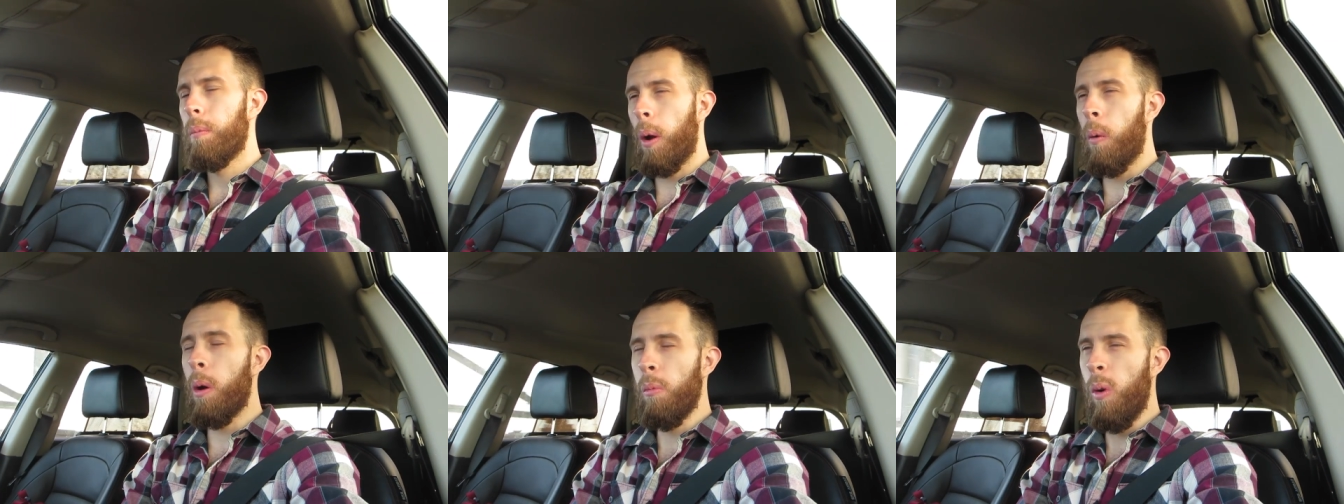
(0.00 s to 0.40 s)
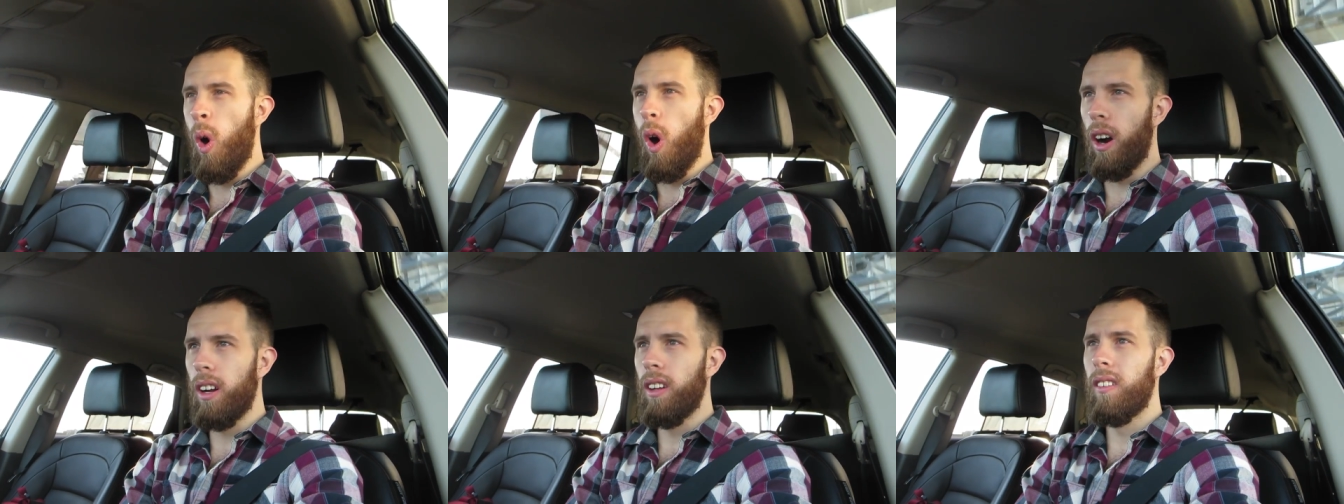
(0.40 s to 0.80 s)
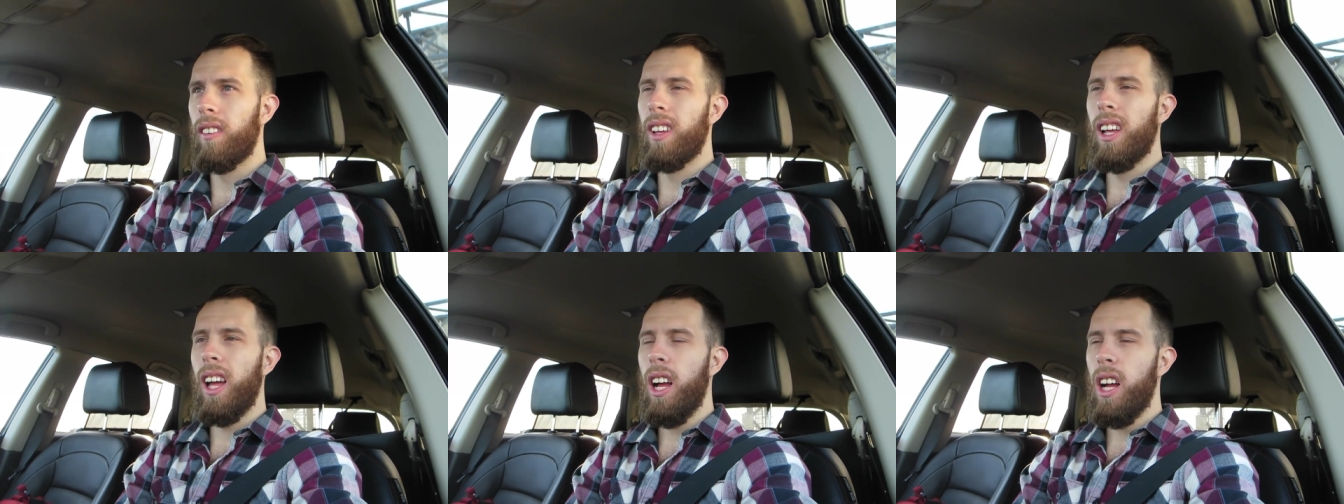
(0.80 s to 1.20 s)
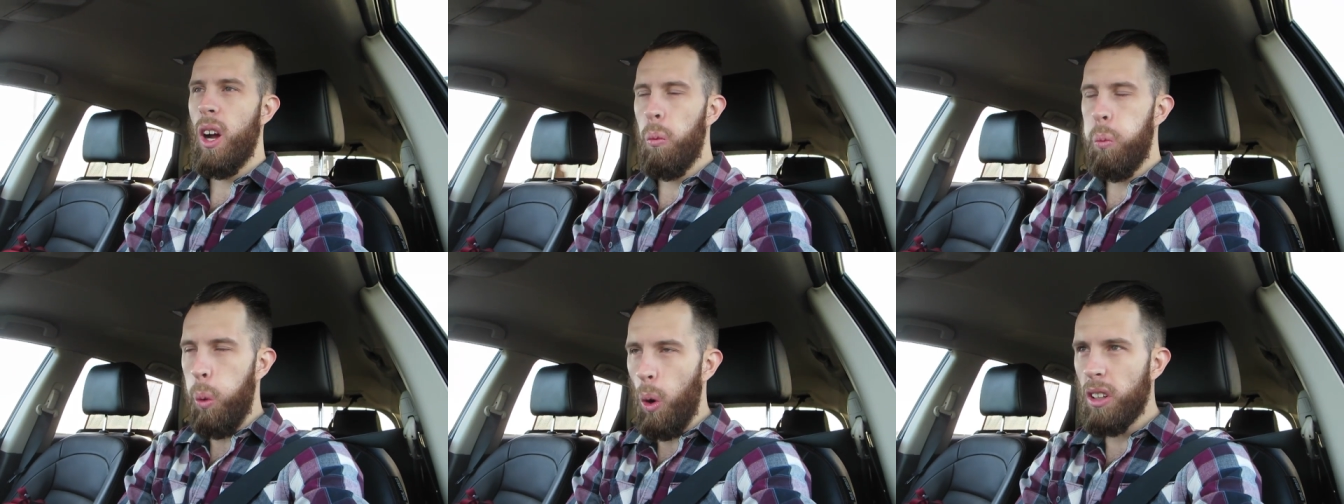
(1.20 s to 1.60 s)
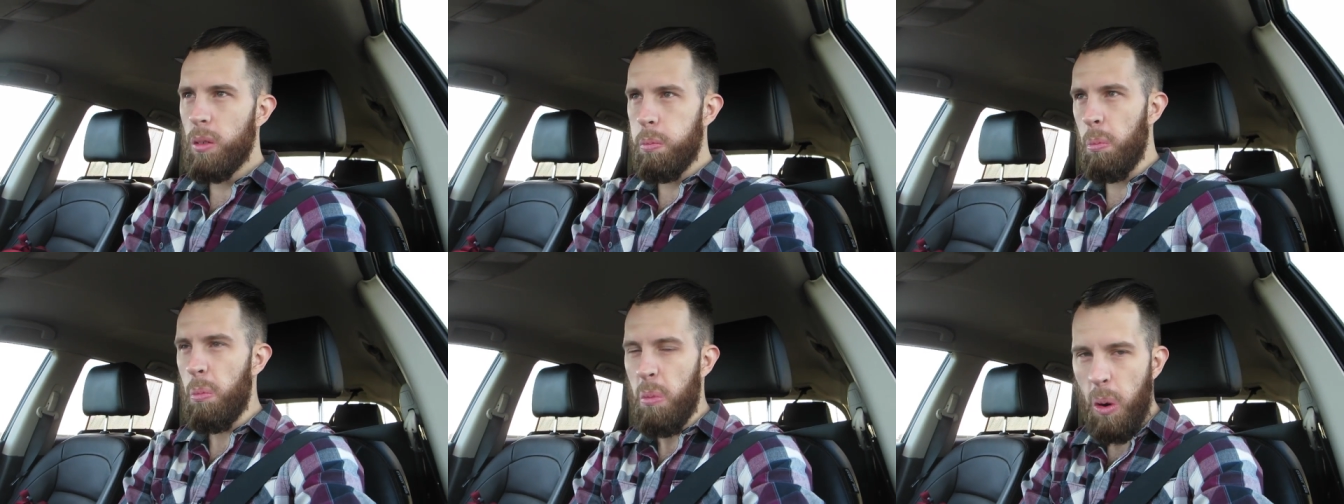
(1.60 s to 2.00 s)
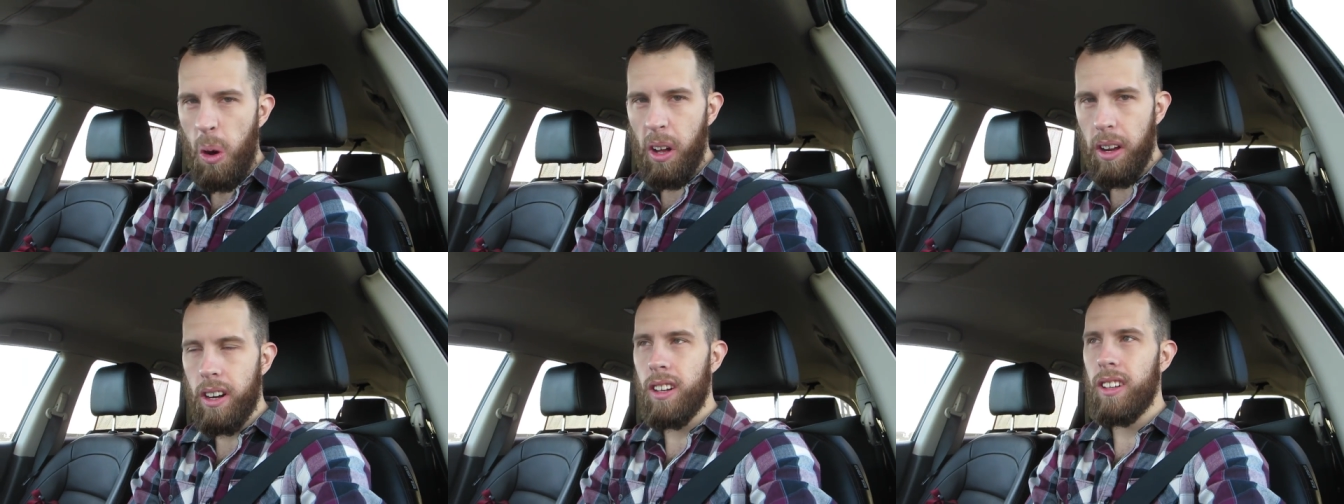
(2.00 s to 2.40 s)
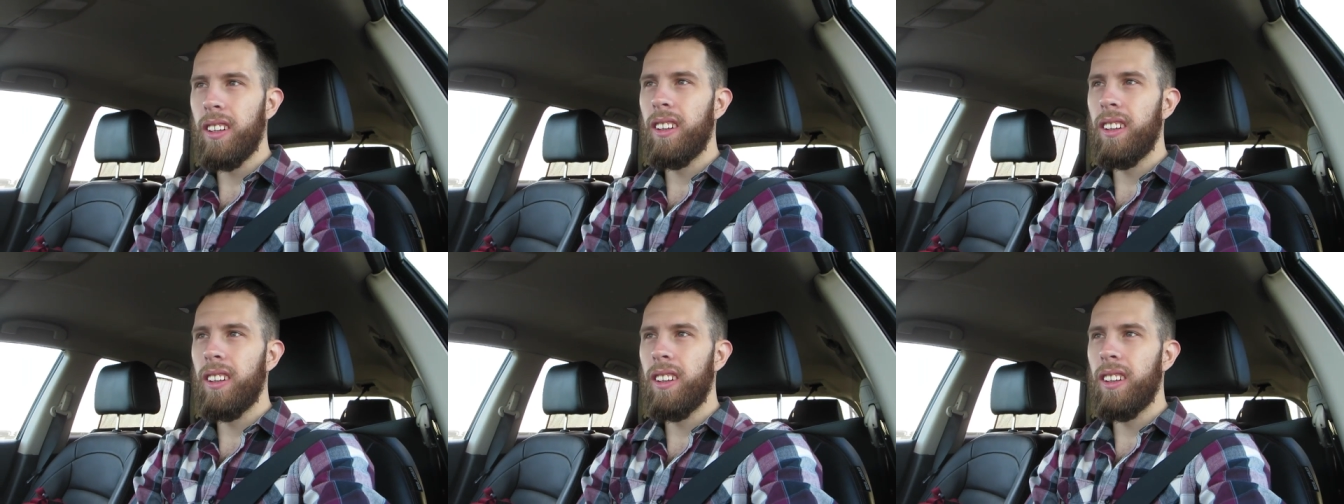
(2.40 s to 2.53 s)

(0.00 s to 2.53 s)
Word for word: I want more. I want more.